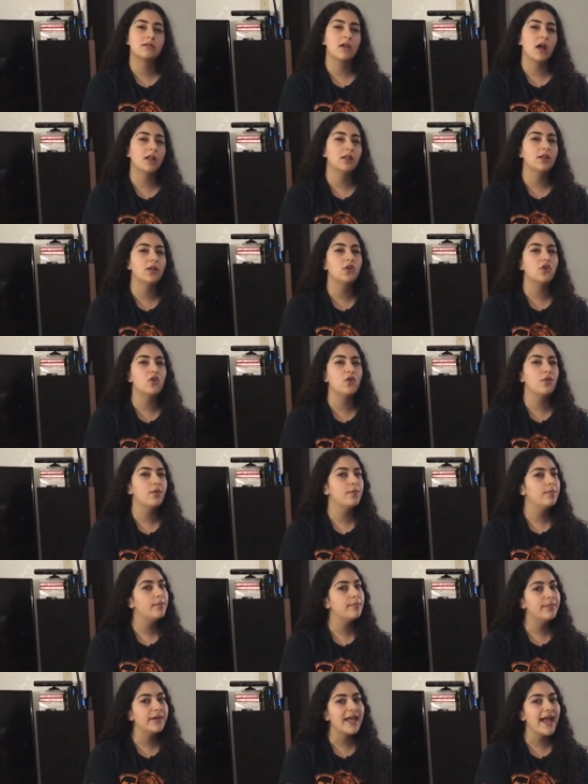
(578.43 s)
a little
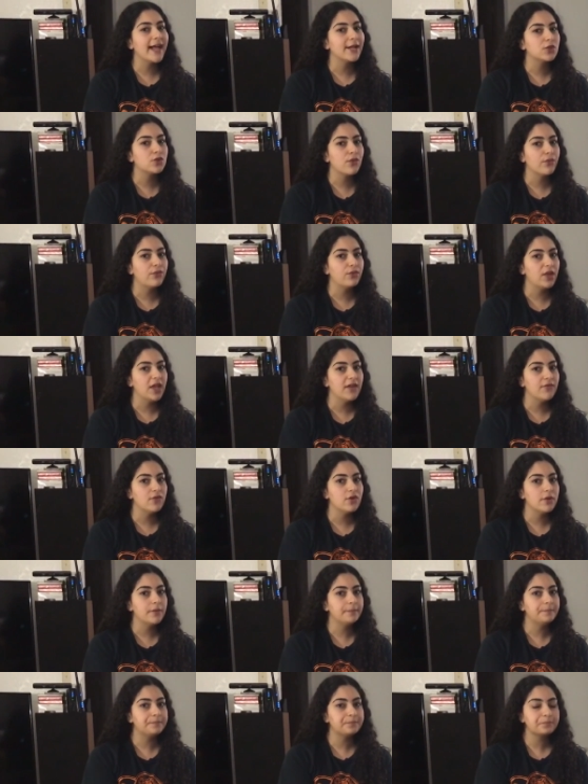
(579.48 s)
bit extra
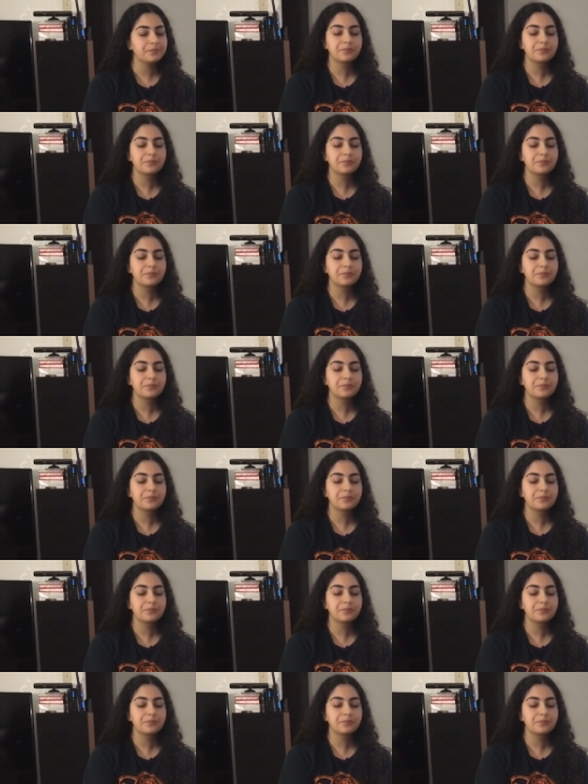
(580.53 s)
flavor,